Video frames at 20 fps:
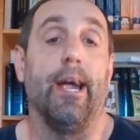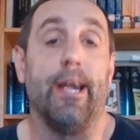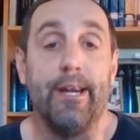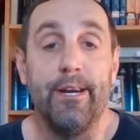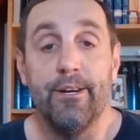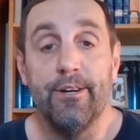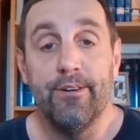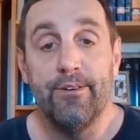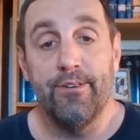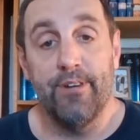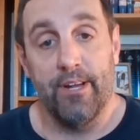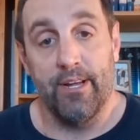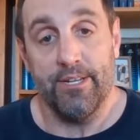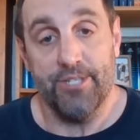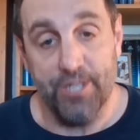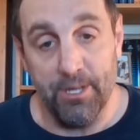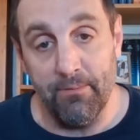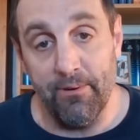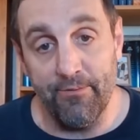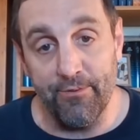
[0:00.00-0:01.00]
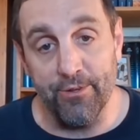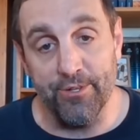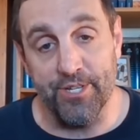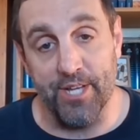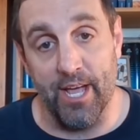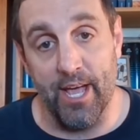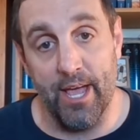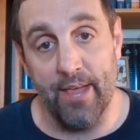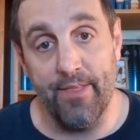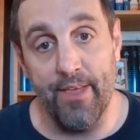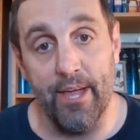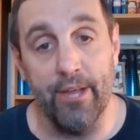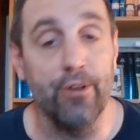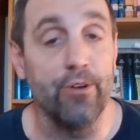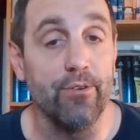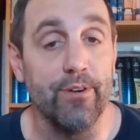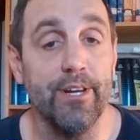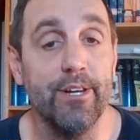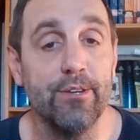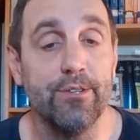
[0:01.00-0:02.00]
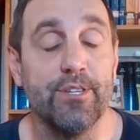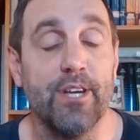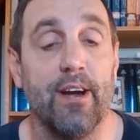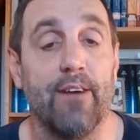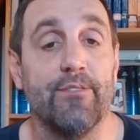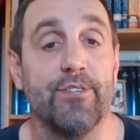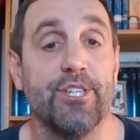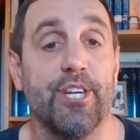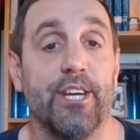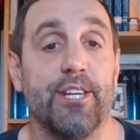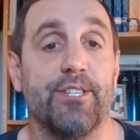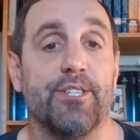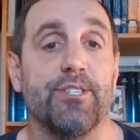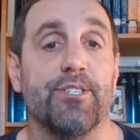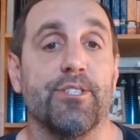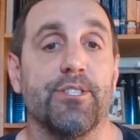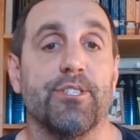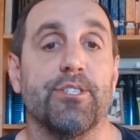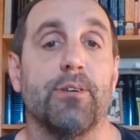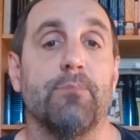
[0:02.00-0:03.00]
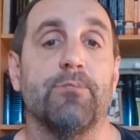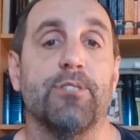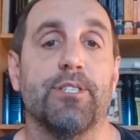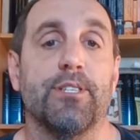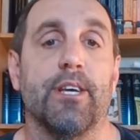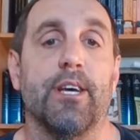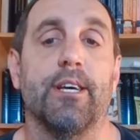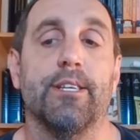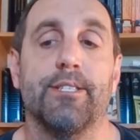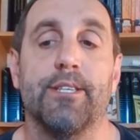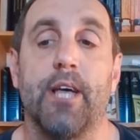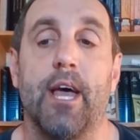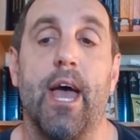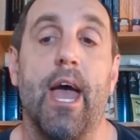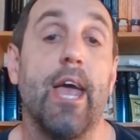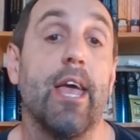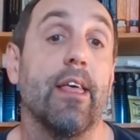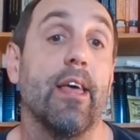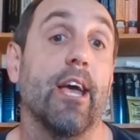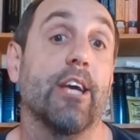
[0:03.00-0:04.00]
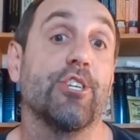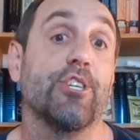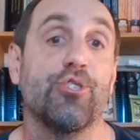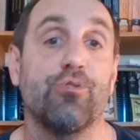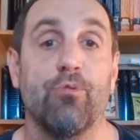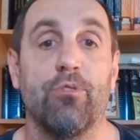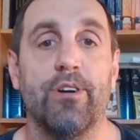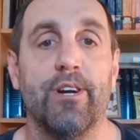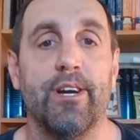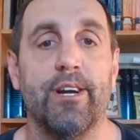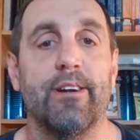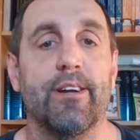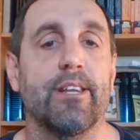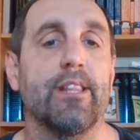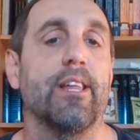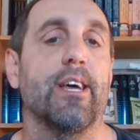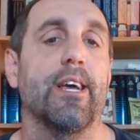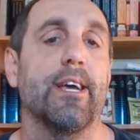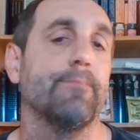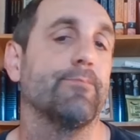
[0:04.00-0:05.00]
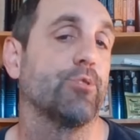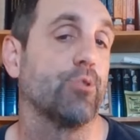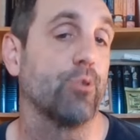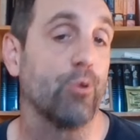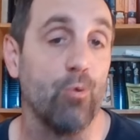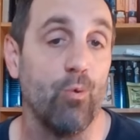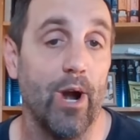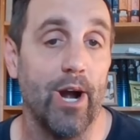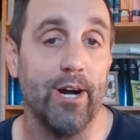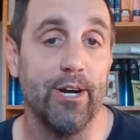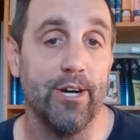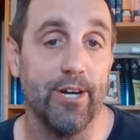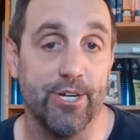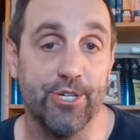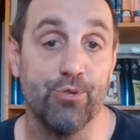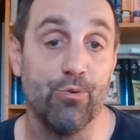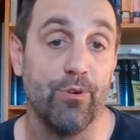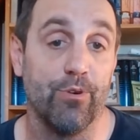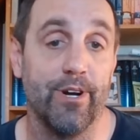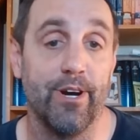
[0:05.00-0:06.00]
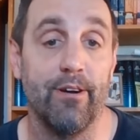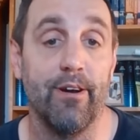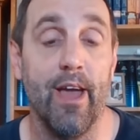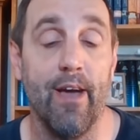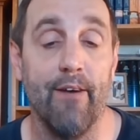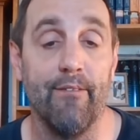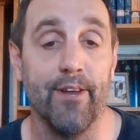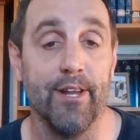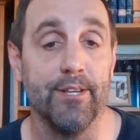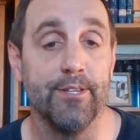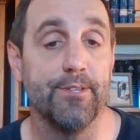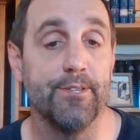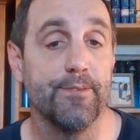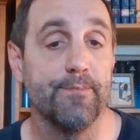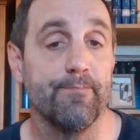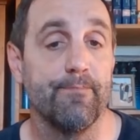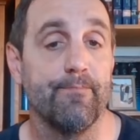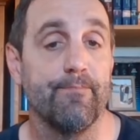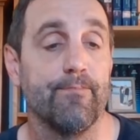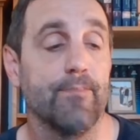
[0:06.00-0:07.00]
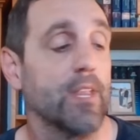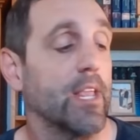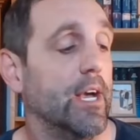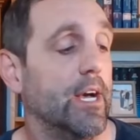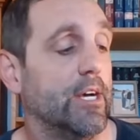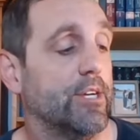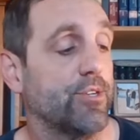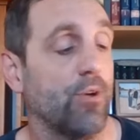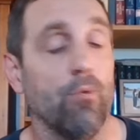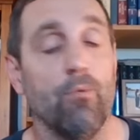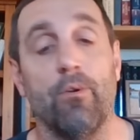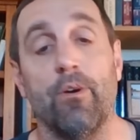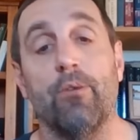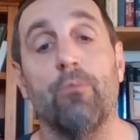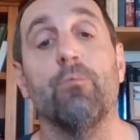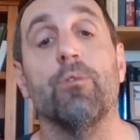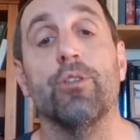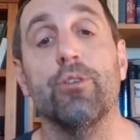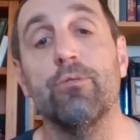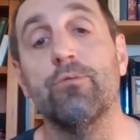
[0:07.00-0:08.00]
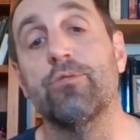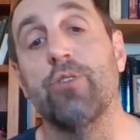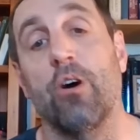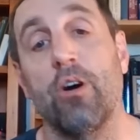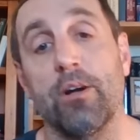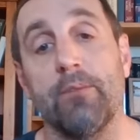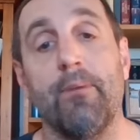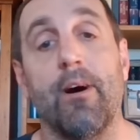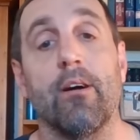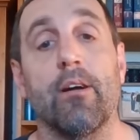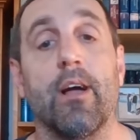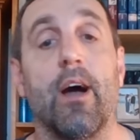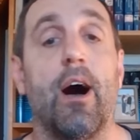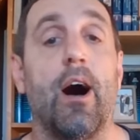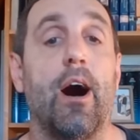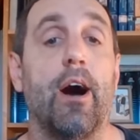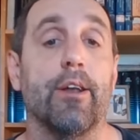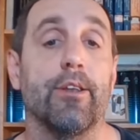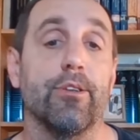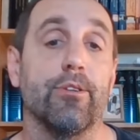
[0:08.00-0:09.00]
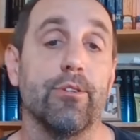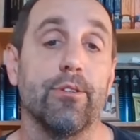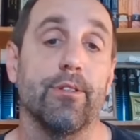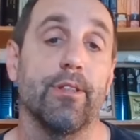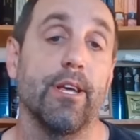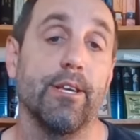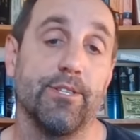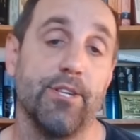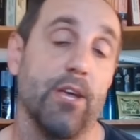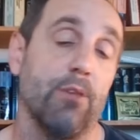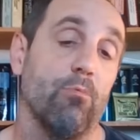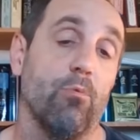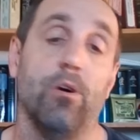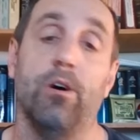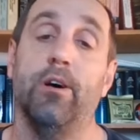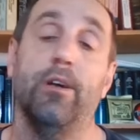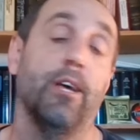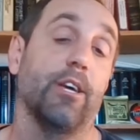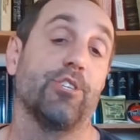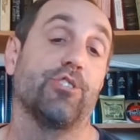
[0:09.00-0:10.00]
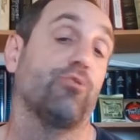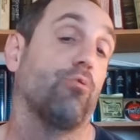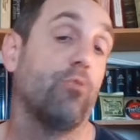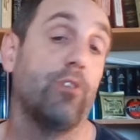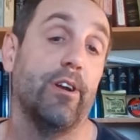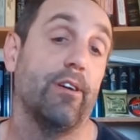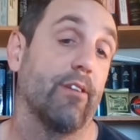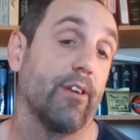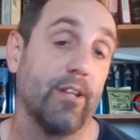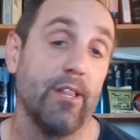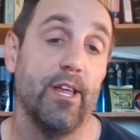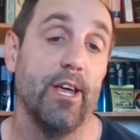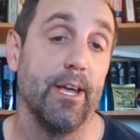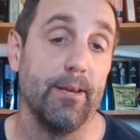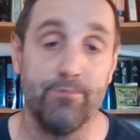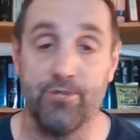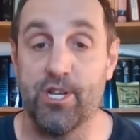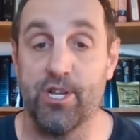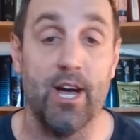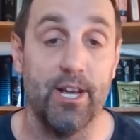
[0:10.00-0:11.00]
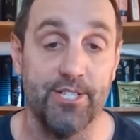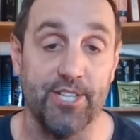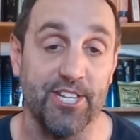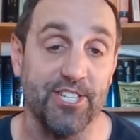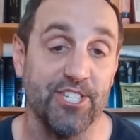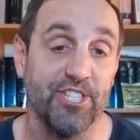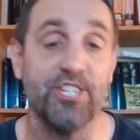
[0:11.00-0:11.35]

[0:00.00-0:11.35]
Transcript: I hear some of you say that you're in those conversations and someone says, "Hey, extraordinary claims require extraordinary evidence." So when you talk about God, they say, "Well, extraordinary claims, God's